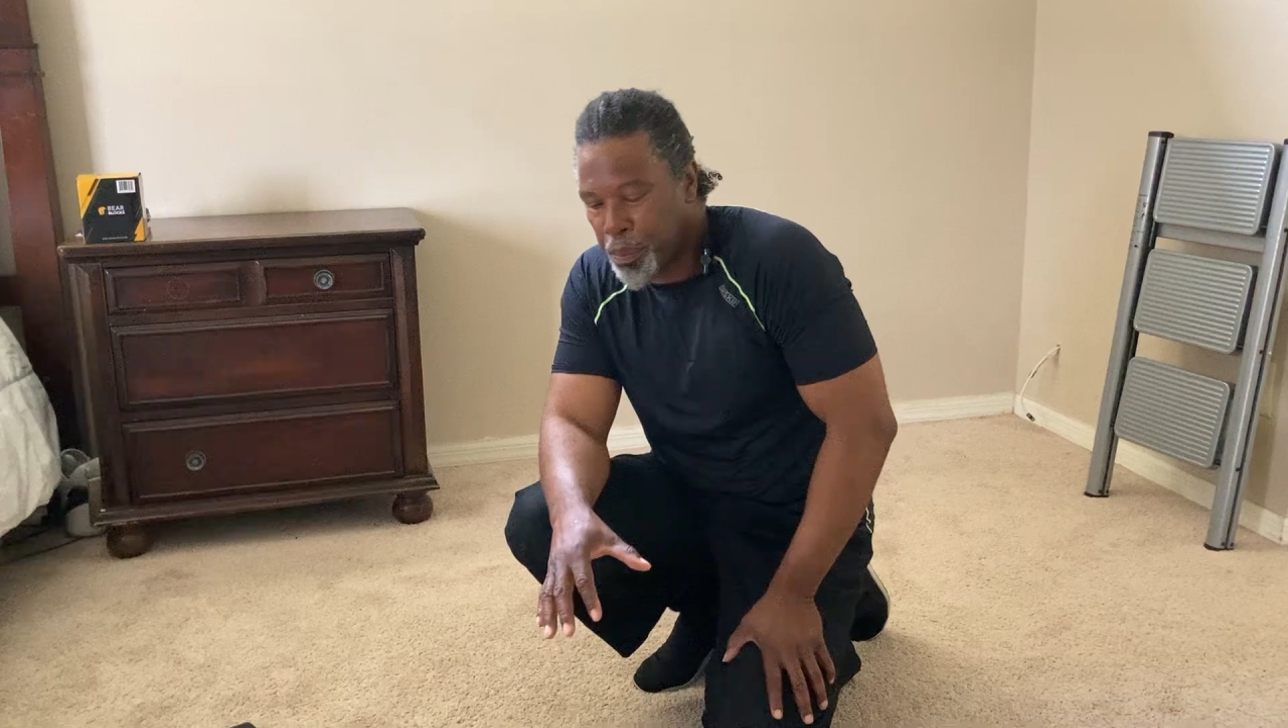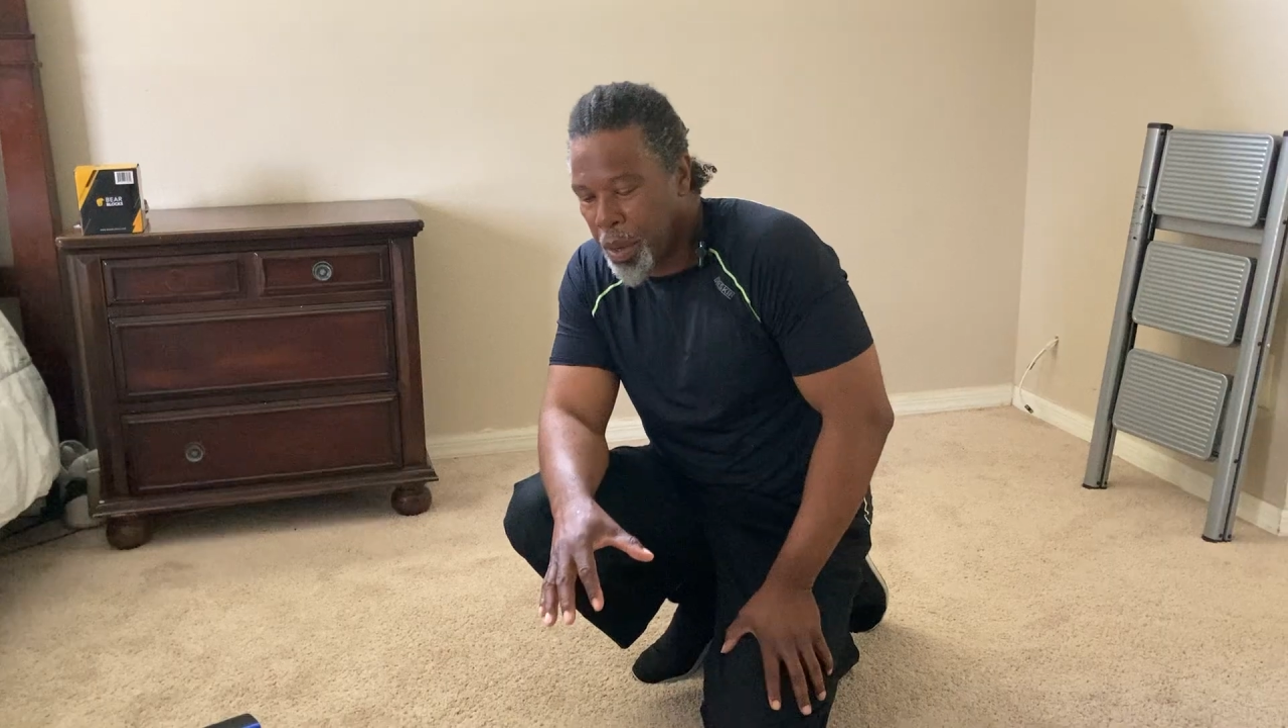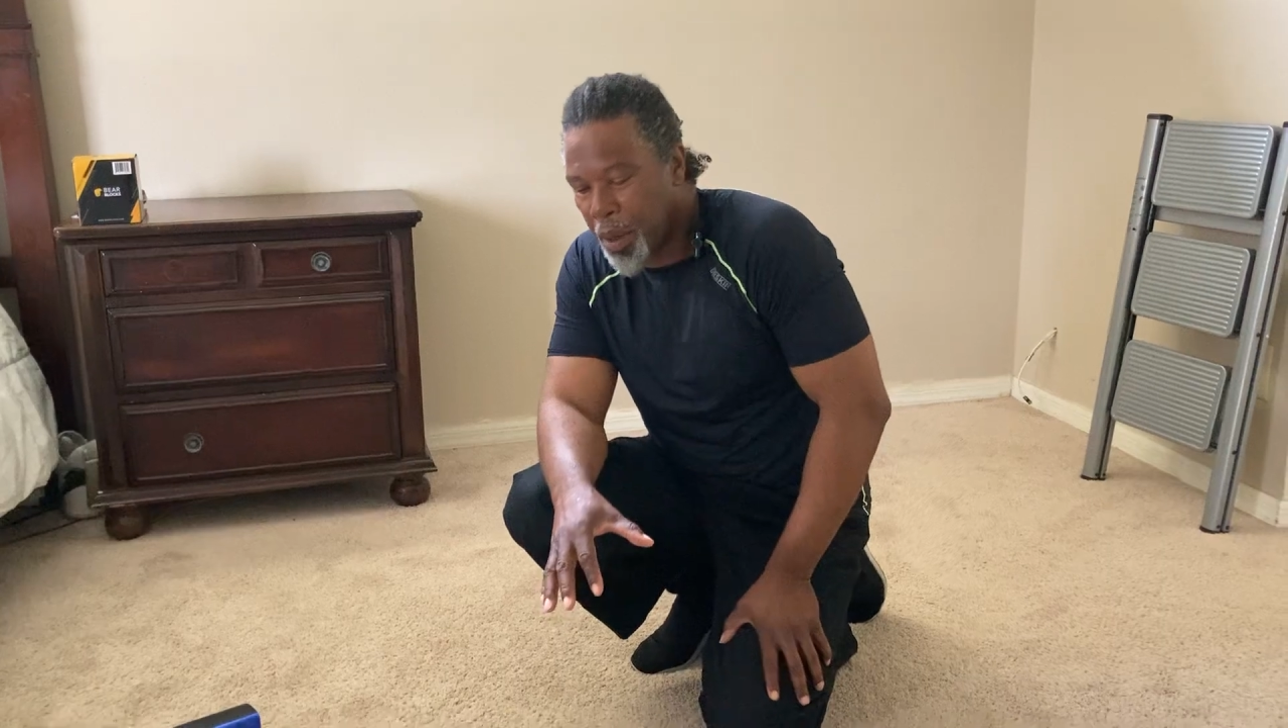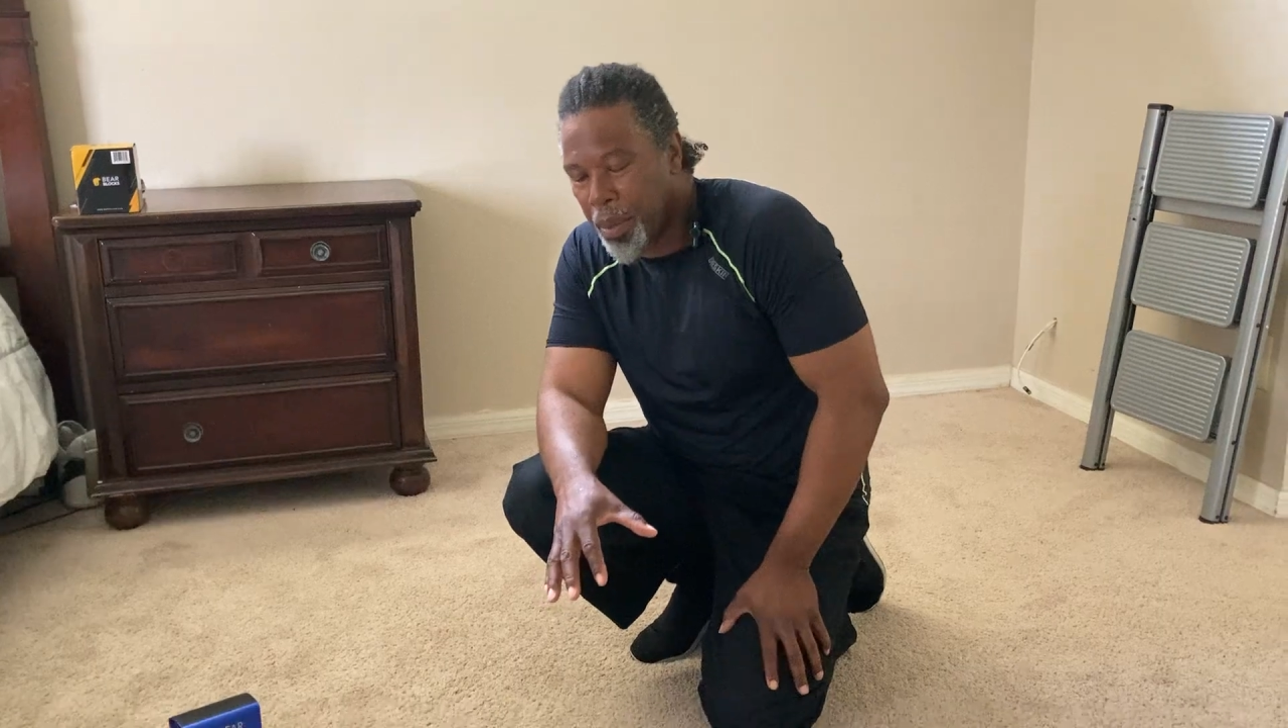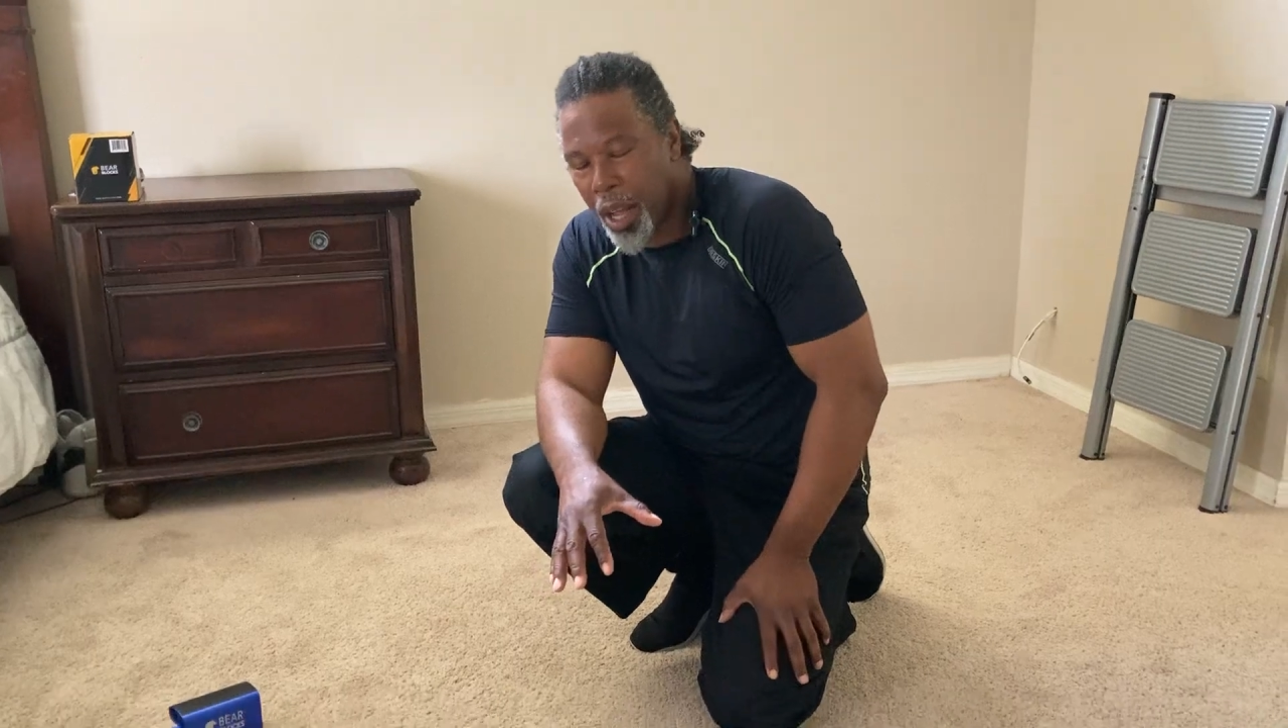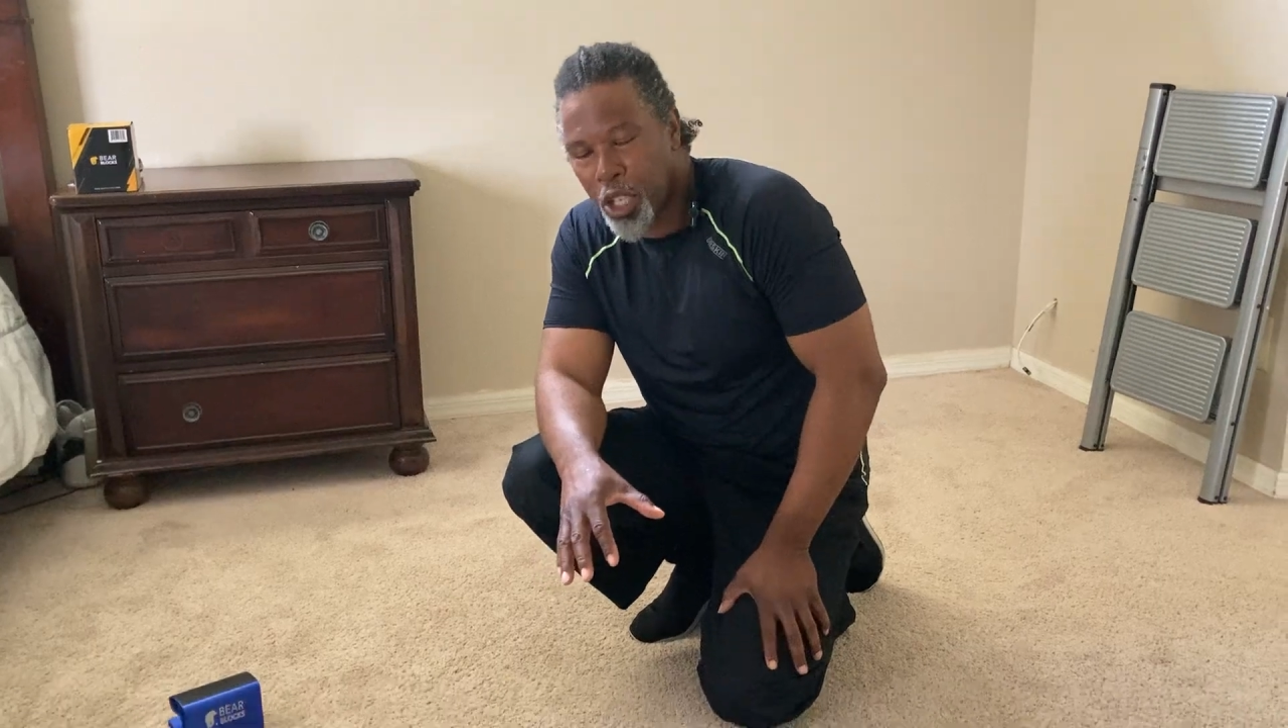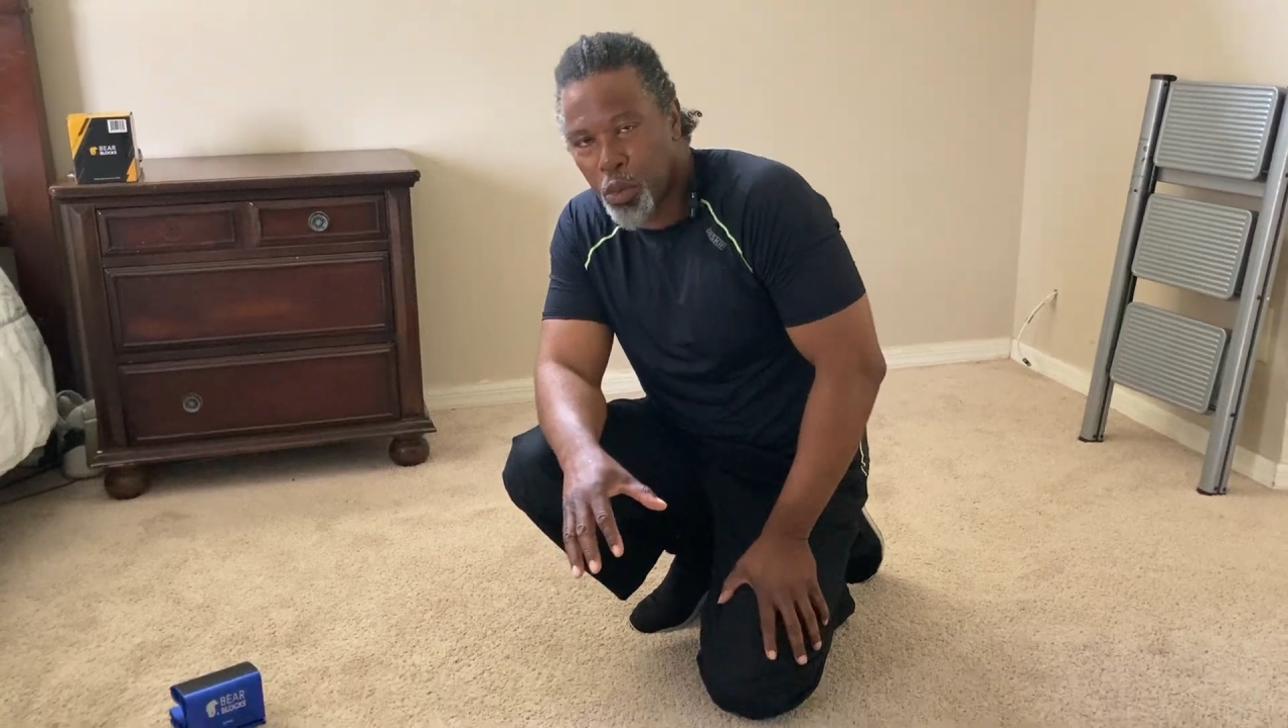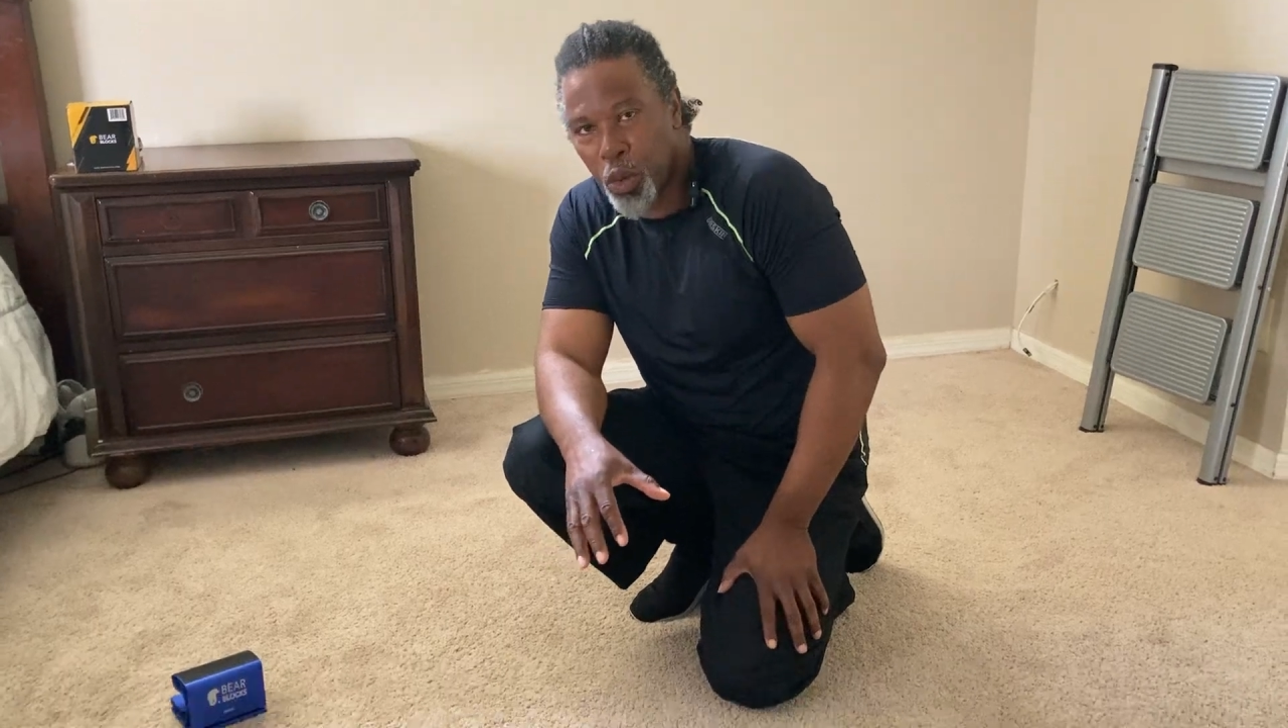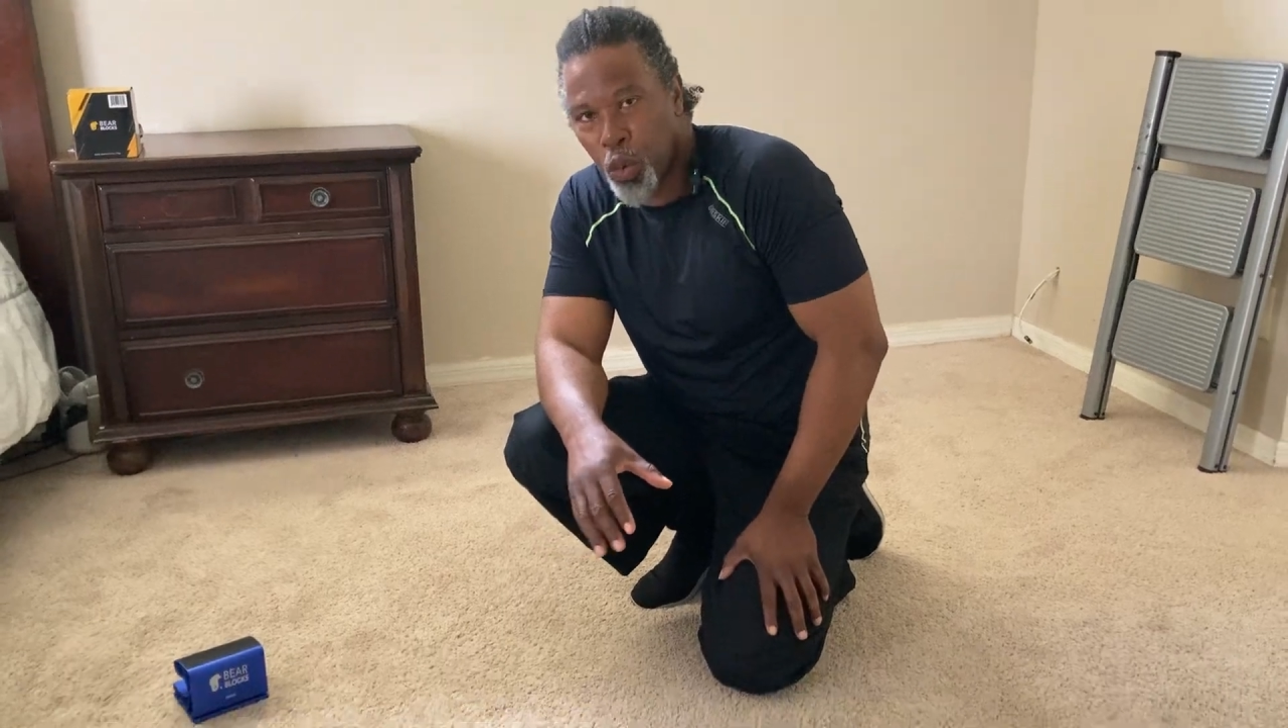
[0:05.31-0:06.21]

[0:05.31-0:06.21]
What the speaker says: beer blocks real